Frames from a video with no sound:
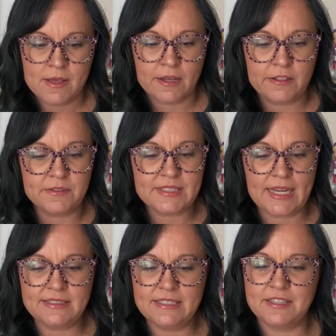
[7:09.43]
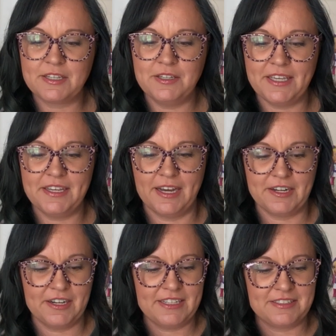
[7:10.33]
Close cousin to the cookie
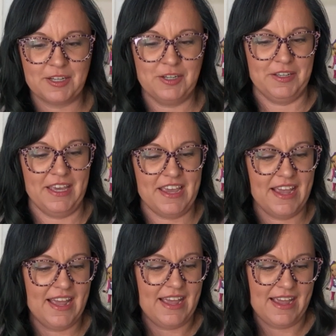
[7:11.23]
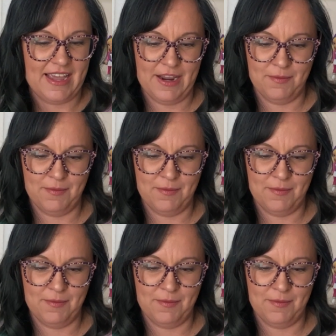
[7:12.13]
cutter is the cookie A,